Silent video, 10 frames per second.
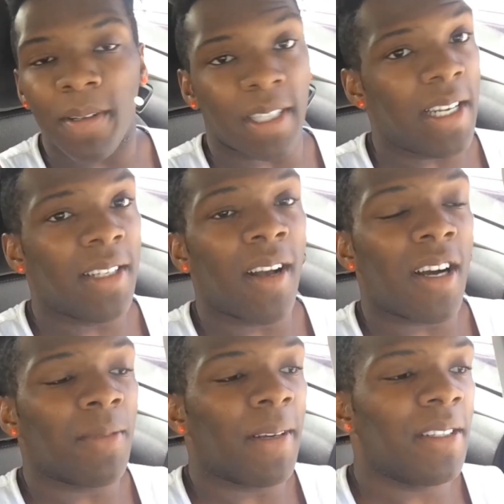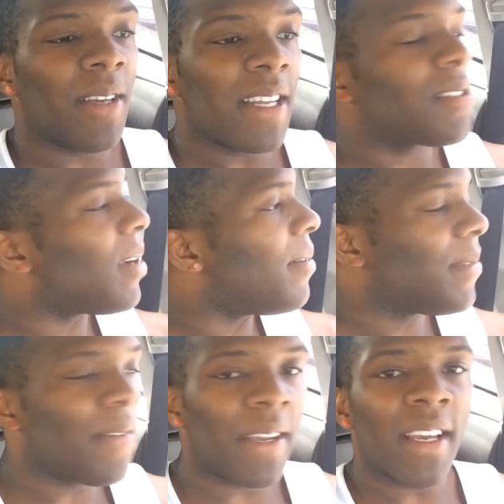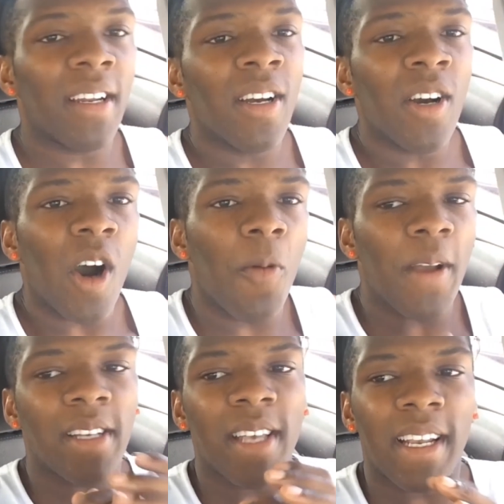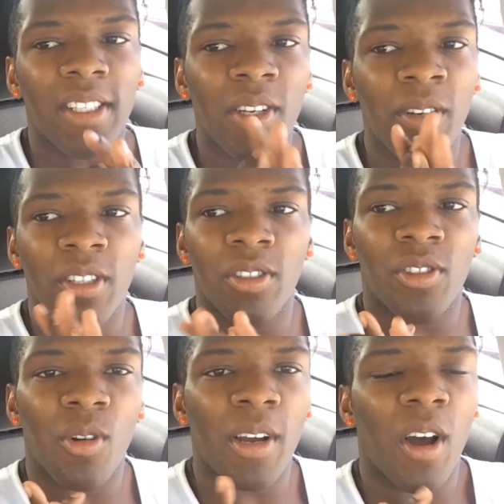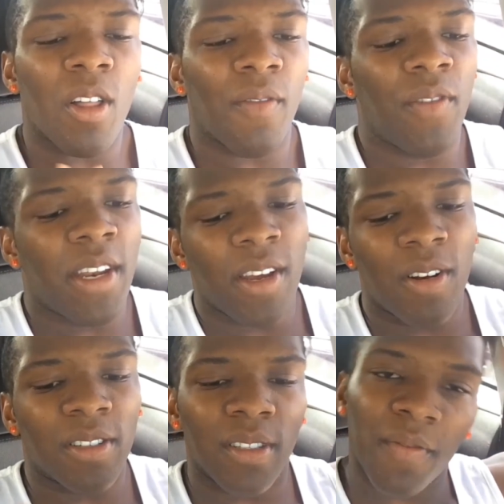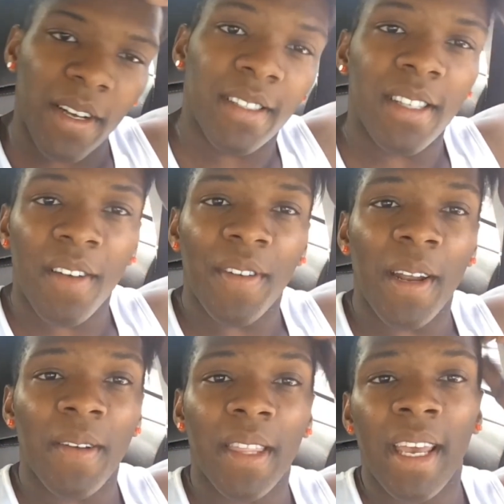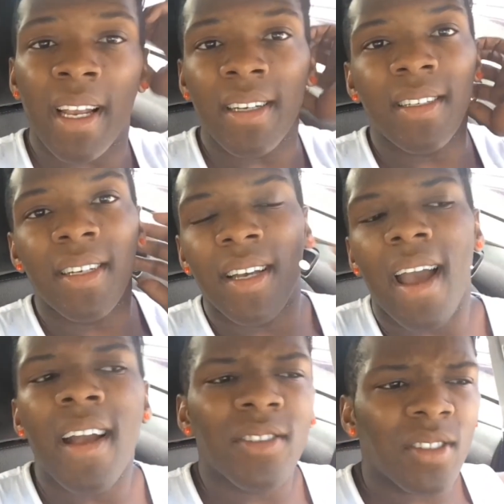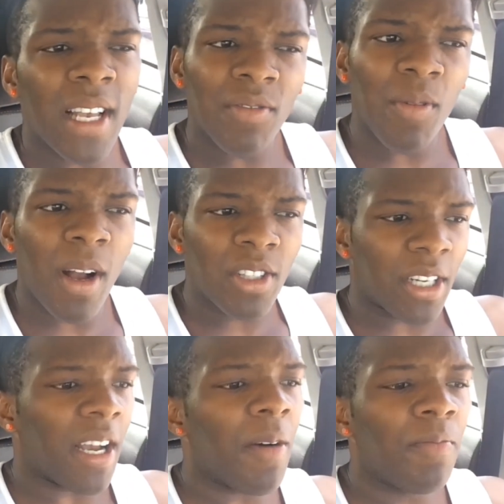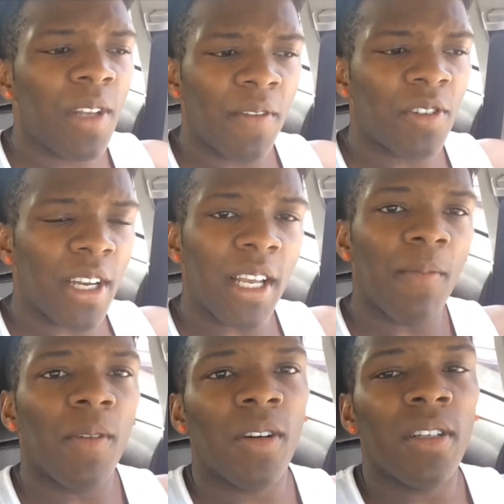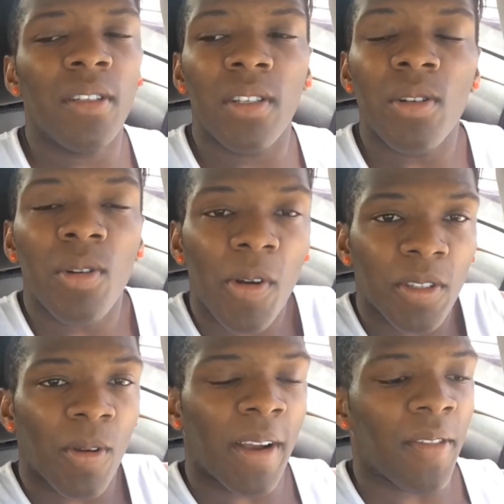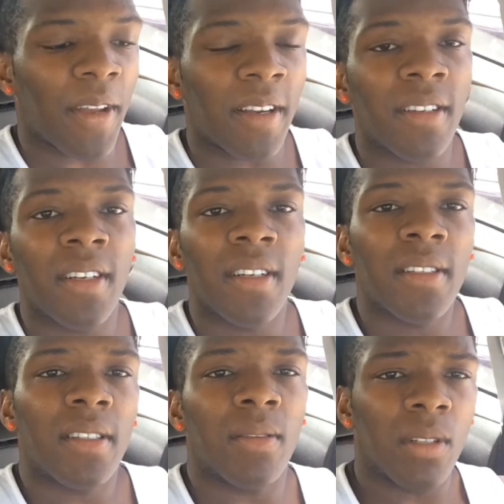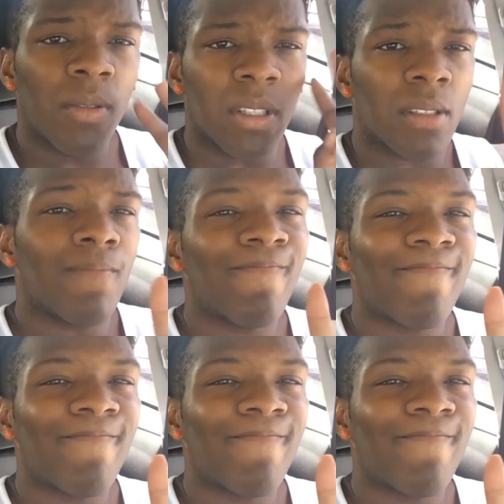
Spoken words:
It's easy cosplay, so yeah, that's why I'm loving it. Hope you guys like it too. Enjoyed all the videos and the fun stuff and everything. And just thanks for watching. I'll definitely try to get more tutorials going out there. So deuces.